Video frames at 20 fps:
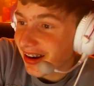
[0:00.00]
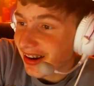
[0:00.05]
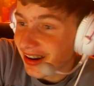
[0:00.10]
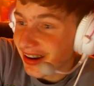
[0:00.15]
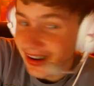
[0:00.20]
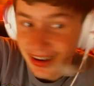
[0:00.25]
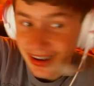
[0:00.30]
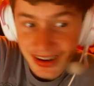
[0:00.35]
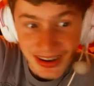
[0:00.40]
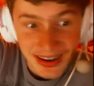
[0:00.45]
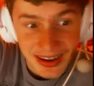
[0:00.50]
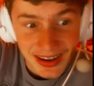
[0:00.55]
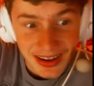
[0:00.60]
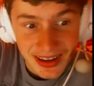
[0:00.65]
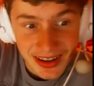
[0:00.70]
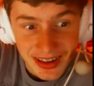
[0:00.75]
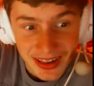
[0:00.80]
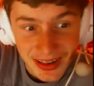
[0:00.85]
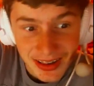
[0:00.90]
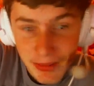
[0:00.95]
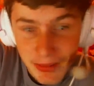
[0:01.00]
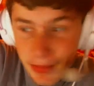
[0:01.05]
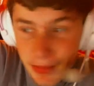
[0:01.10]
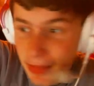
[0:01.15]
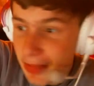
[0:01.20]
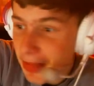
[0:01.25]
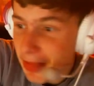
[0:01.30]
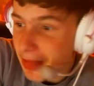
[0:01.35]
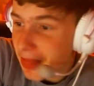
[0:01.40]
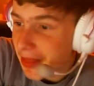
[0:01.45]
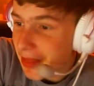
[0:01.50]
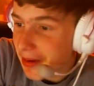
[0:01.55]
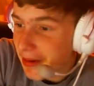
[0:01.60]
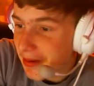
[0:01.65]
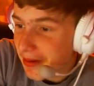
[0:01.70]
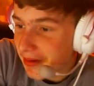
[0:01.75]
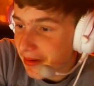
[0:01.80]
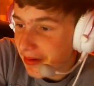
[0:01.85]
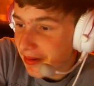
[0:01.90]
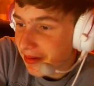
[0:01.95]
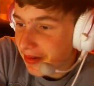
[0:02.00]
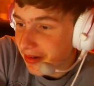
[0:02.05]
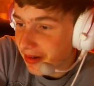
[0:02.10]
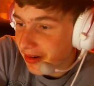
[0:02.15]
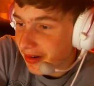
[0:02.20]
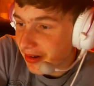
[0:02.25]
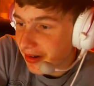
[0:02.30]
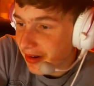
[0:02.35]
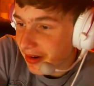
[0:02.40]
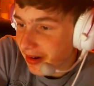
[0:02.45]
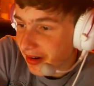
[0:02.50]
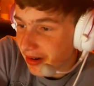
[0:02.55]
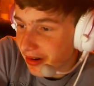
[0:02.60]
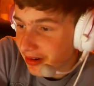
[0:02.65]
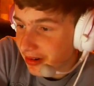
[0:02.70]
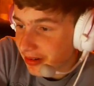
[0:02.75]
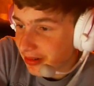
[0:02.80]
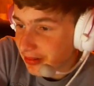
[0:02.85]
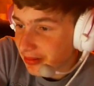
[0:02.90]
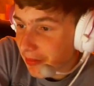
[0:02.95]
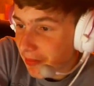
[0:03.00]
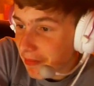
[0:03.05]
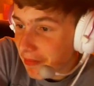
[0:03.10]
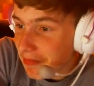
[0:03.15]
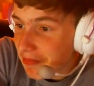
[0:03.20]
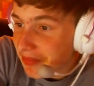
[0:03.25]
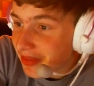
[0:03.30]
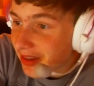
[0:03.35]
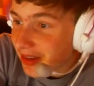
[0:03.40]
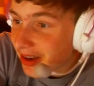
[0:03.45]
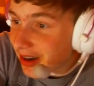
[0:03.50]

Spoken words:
do they have? I don't give a shit about NRG.